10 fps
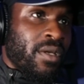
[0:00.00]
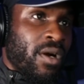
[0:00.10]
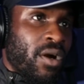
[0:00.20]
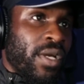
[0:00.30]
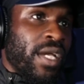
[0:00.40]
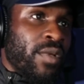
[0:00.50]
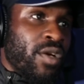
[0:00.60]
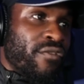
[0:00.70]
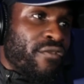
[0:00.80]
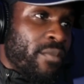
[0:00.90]
Okay, we
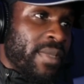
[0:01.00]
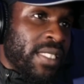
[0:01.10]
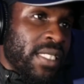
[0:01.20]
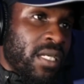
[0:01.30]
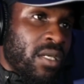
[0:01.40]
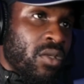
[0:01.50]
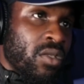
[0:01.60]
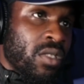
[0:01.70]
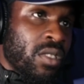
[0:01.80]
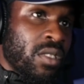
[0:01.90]
got for Mizzy
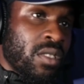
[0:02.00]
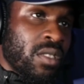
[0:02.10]
Close.